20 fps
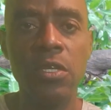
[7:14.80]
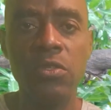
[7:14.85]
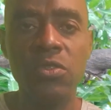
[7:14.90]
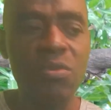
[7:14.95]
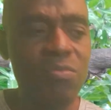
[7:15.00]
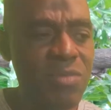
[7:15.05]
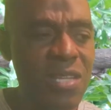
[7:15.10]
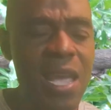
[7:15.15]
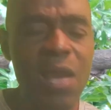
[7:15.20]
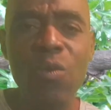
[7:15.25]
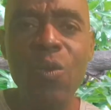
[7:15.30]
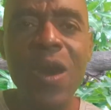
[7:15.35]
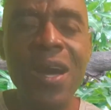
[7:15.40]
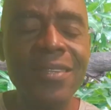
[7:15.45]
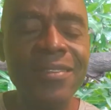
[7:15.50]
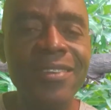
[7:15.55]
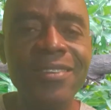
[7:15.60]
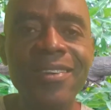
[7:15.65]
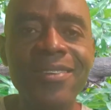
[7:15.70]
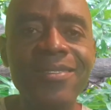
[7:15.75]
Sometimes
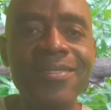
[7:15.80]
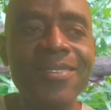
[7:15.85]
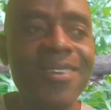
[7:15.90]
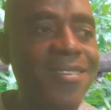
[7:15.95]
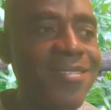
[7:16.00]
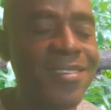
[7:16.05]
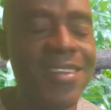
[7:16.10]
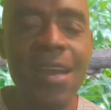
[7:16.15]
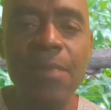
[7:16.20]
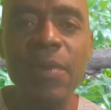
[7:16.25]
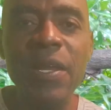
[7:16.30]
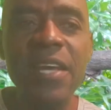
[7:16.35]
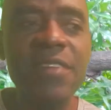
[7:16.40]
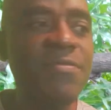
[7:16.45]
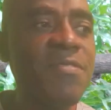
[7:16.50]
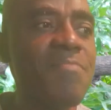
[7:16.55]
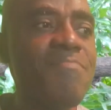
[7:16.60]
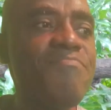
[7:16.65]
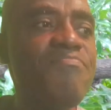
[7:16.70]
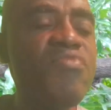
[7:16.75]
water not down there, man,
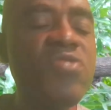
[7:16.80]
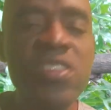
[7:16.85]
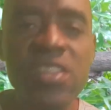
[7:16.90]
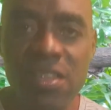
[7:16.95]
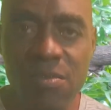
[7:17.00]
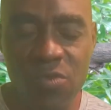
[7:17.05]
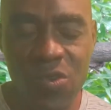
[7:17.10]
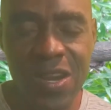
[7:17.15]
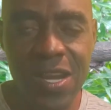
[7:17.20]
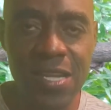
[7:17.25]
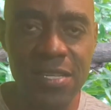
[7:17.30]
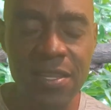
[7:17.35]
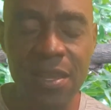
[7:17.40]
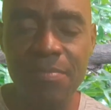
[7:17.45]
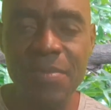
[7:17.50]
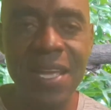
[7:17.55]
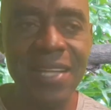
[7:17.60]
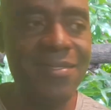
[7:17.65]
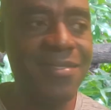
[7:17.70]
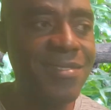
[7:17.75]
have to bring him water,
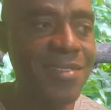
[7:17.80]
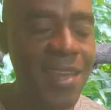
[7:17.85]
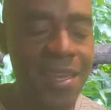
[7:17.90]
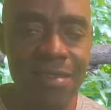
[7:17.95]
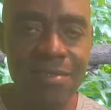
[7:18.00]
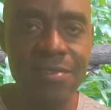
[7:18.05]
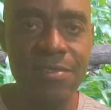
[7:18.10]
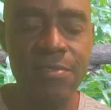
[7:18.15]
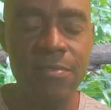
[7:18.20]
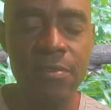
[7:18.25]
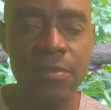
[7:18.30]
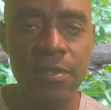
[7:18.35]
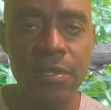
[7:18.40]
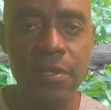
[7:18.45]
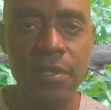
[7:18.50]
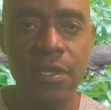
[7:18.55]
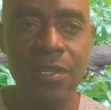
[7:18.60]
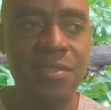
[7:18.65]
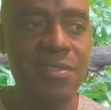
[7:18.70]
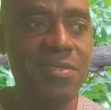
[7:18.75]
I tell you.
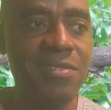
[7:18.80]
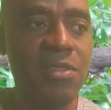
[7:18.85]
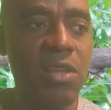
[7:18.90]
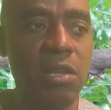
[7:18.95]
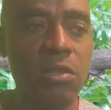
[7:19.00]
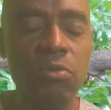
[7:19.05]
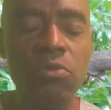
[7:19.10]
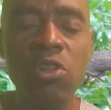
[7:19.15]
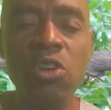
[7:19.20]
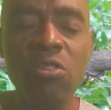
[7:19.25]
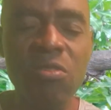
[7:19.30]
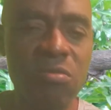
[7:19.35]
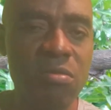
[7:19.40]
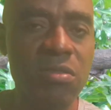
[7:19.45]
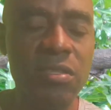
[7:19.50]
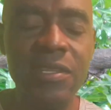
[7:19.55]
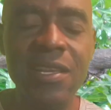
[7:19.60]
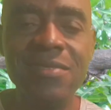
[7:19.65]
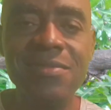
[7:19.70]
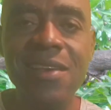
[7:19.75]

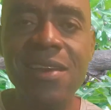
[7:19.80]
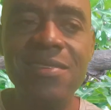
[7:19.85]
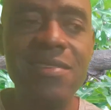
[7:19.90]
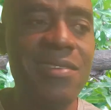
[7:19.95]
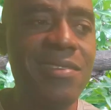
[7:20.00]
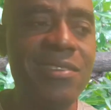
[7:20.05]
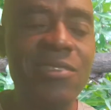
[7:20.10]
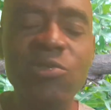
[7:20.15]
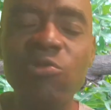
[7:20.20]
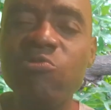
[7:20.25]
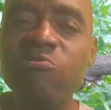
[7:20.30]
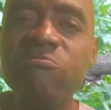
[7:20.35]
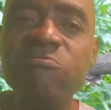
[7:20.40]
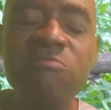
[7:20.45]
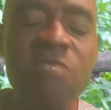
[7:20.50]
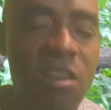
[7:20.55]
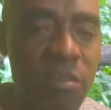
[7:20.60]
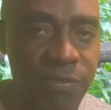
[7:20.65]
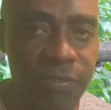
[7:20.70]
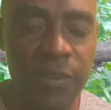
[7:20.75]
It's
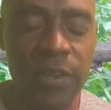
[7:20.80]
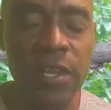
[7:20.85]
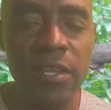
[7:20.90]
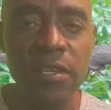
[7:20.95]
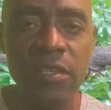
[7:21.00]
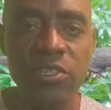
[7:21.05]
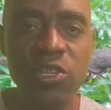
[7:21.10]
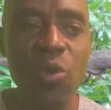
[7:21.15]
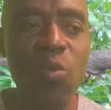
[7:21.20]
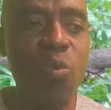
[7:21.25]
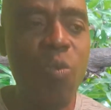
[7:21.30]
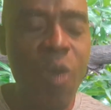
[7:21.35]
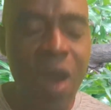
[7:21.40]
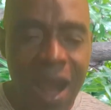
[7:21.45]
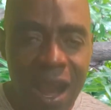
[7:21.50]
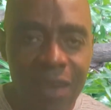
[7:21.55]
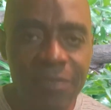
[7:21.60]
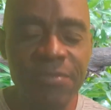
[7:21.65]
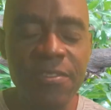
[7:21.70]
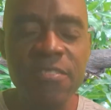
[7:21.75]
rough. You
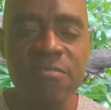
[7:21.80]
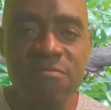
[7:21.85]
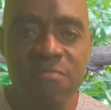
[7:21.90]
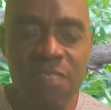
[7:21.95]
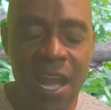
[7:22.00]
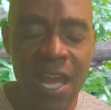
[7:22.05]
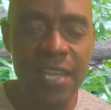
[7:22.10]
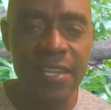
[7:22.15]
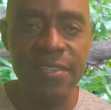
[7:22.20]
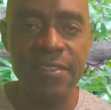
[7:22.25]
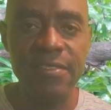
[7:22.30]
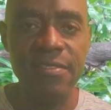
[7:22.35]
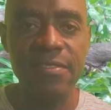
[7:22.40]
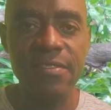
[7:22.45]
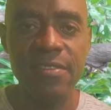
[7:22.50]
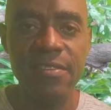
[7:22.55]
want to ride.